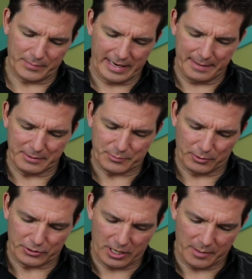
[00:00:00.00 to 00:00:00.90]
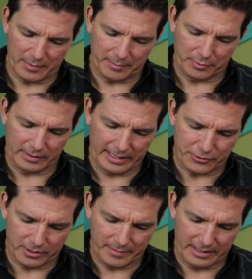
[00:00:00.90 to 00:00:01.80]
My name is Butch Hartman. A
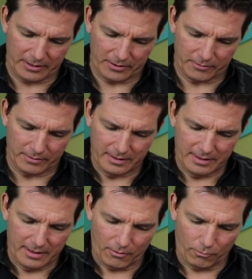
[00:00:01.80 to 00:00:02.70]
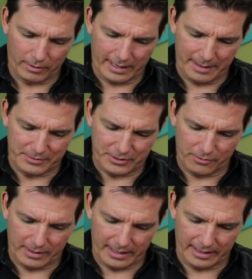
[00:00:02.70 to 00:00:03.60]
pleasure to meet you. what I'm
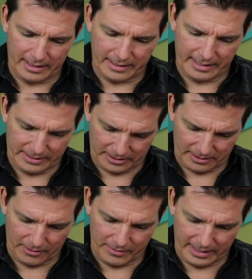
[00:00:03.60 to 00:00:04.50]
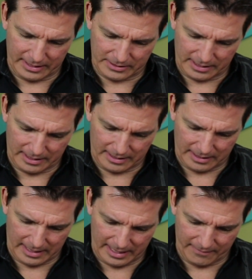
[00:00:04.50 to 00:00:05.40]
doing, uh, yes, hello, yes.
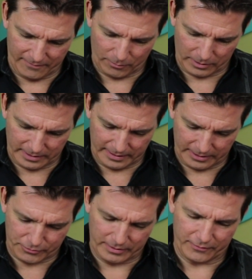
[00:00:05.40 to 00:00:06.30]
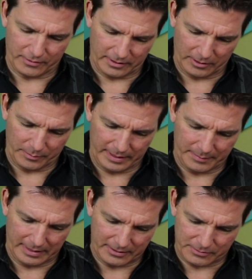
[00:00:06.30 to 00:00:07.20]
Uh, I have worked in the industry for a little
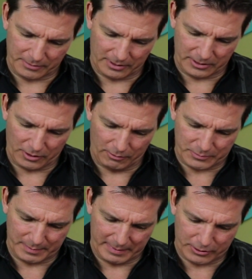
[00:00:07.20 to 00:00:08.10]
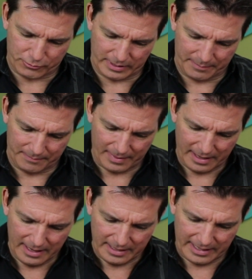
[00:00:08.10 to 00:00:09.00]
bit, but it's always, always been my dream
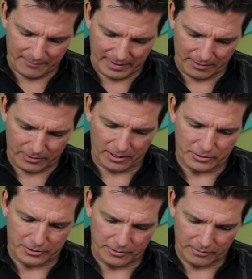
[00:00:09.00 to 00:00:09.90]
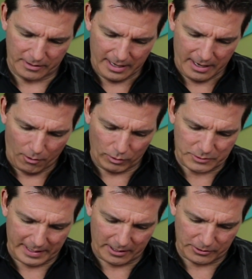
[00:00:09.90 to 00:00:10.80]
to have my own cartoon.
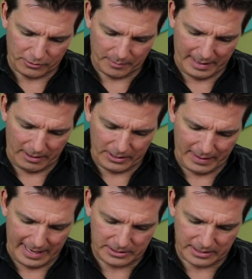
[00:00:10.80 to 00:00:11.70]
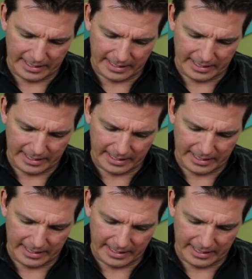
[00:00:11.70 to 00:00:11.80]
What's my cartoon about, you ask?